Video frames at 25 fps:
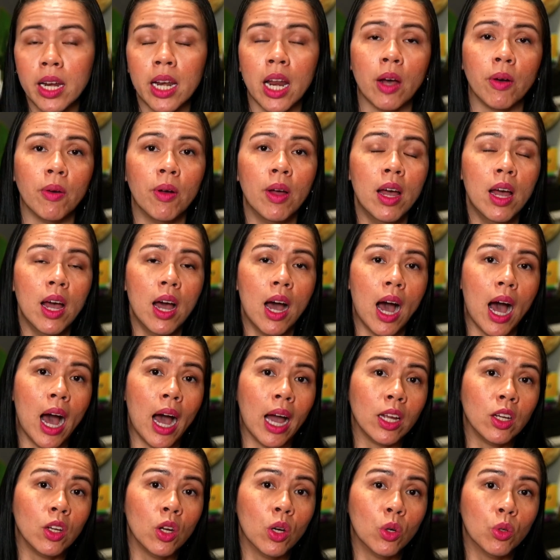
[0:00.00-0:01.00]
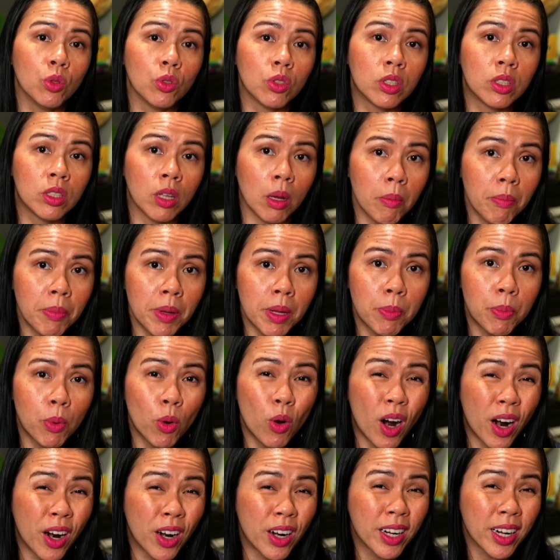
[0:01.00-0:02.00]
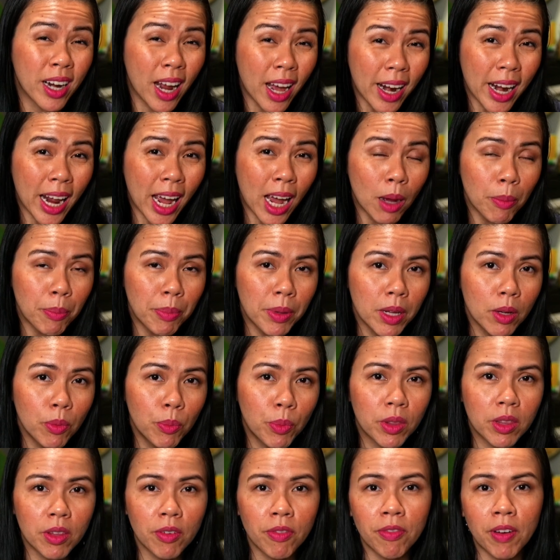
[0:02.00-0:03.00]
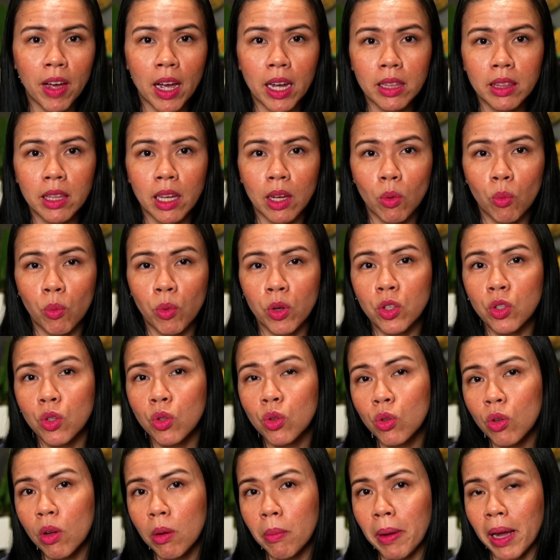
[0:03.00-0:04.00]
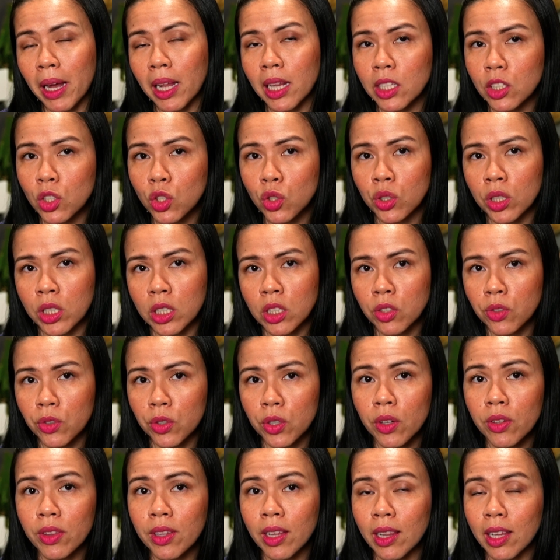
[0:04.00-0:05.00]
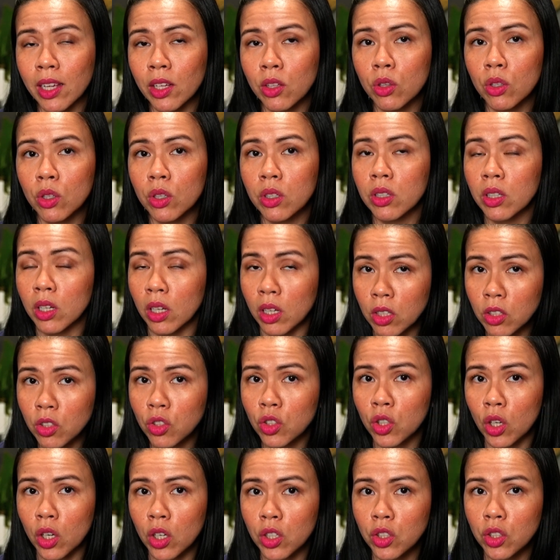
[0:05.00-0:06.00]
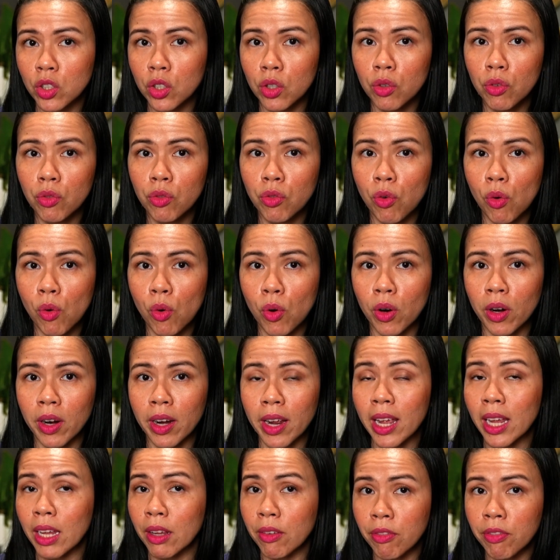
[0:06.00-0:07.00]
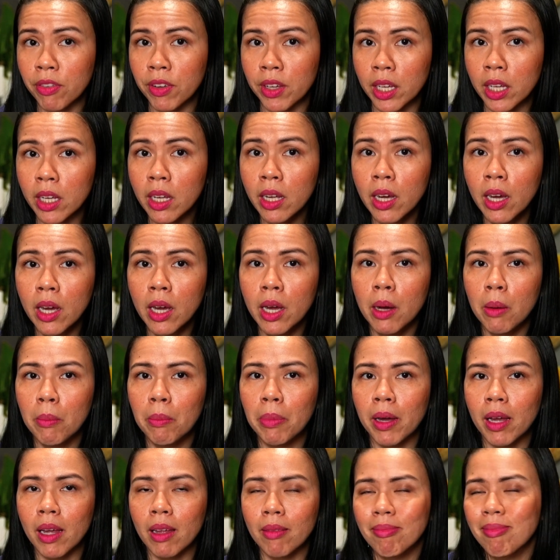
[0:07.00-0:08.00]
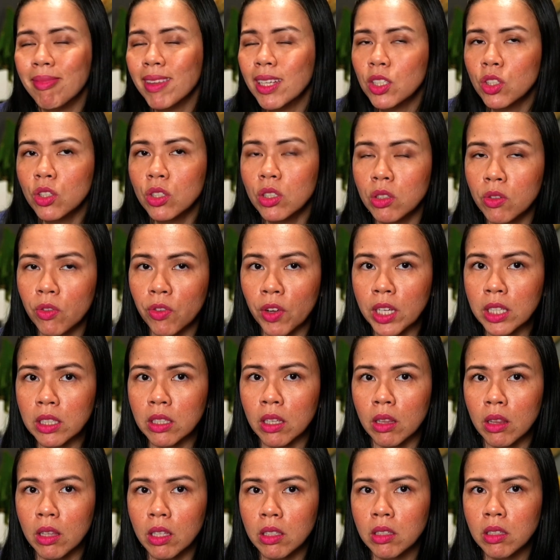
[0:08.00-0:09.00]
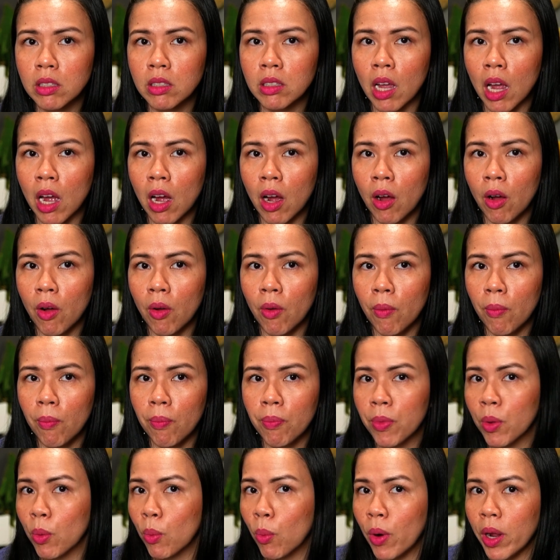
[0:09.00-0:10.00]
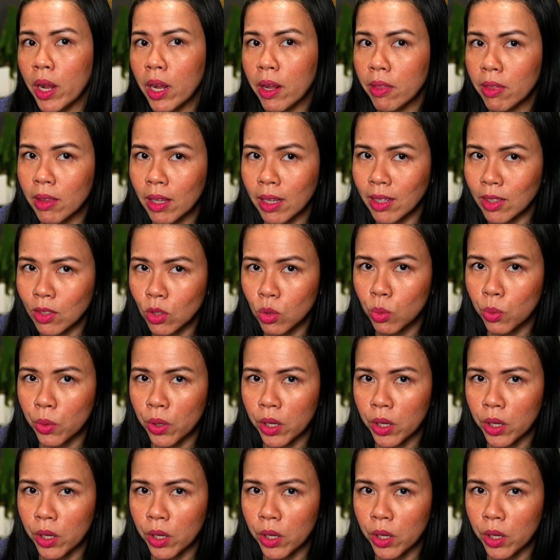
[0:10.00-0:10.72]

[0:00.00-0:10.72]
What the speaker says: Now, I know some people are not happy with the fact that when you do a balance transfer, the lender does charge you for a fee. But let's just face it, this is how the way things